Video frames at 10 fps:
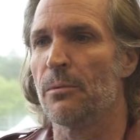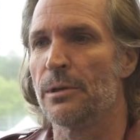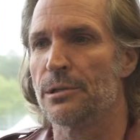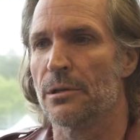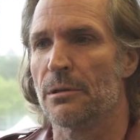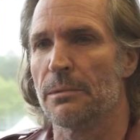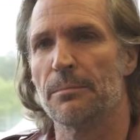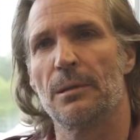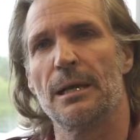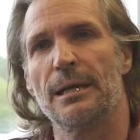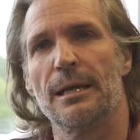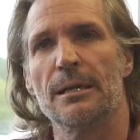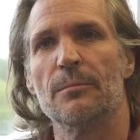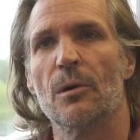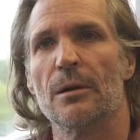we shouldn't be playing
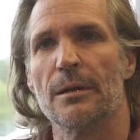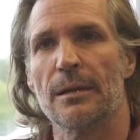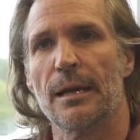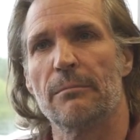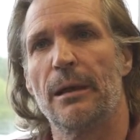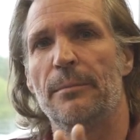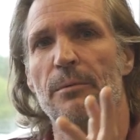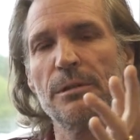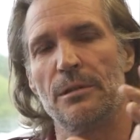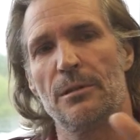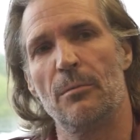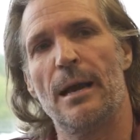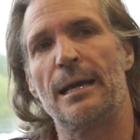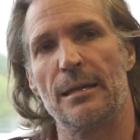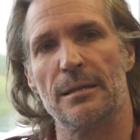anymore, and maybe we should go
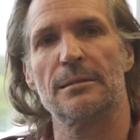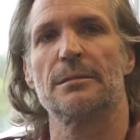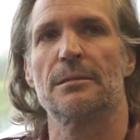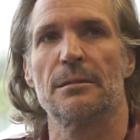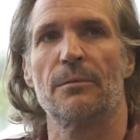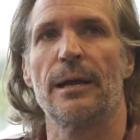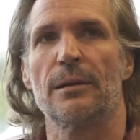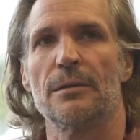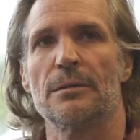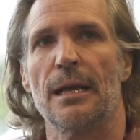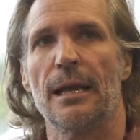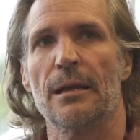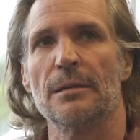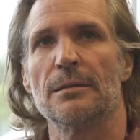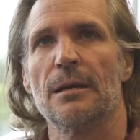back and listen to the records
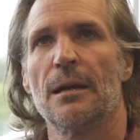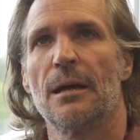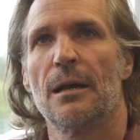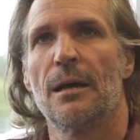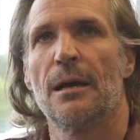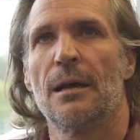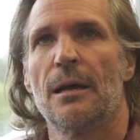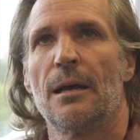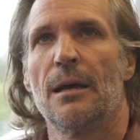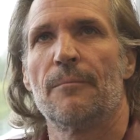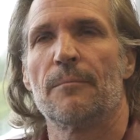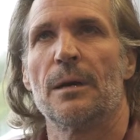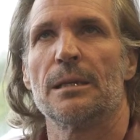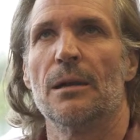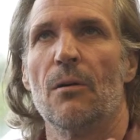and,
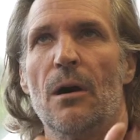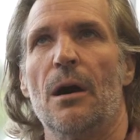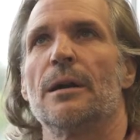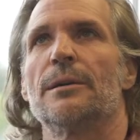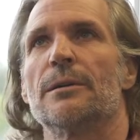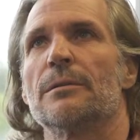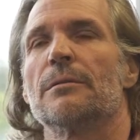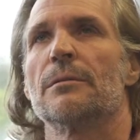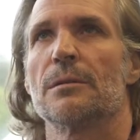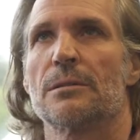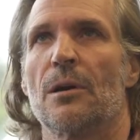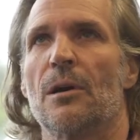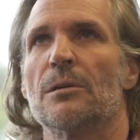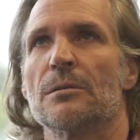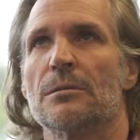you know, honor the
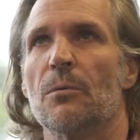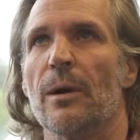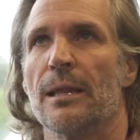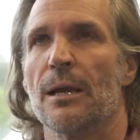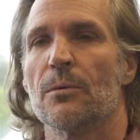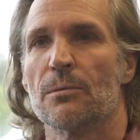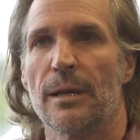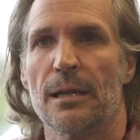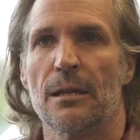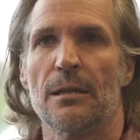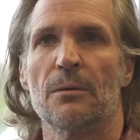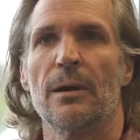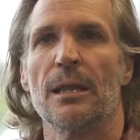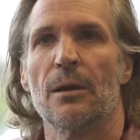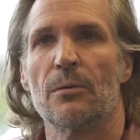songs the way they were written, the
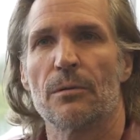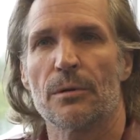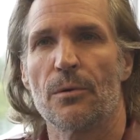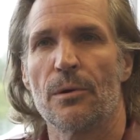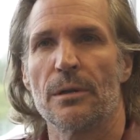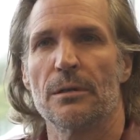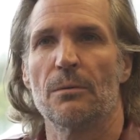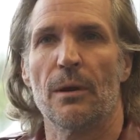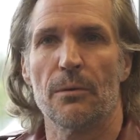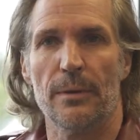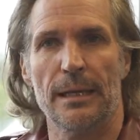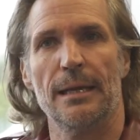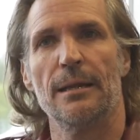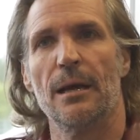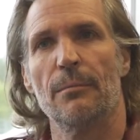way they were recorded, the way we
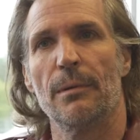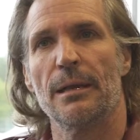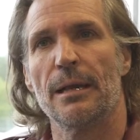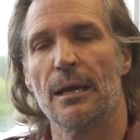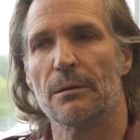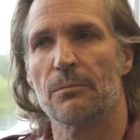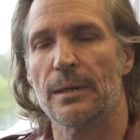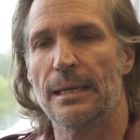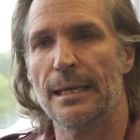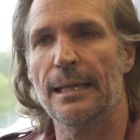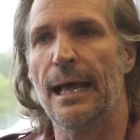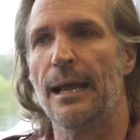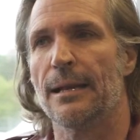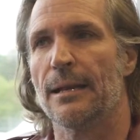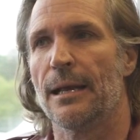did them, and we did
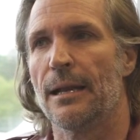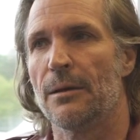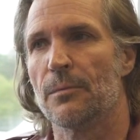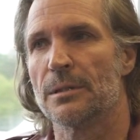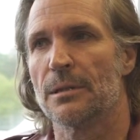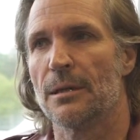that, and it was